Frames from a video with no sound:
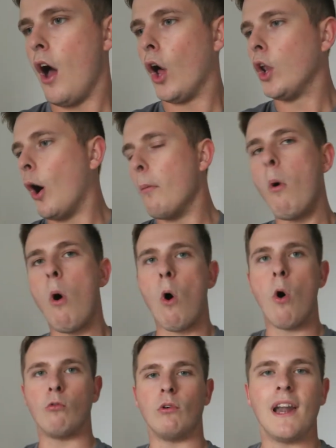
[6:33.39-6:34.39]
a lot
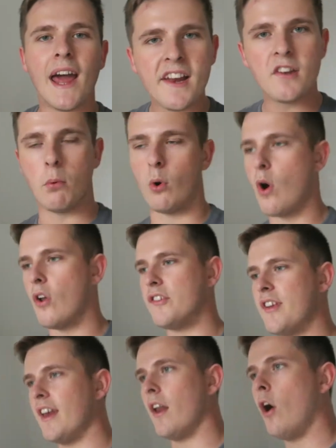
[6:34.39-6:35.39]
more relatable
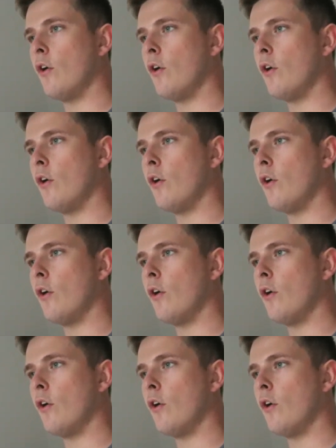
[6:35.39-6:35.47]
content.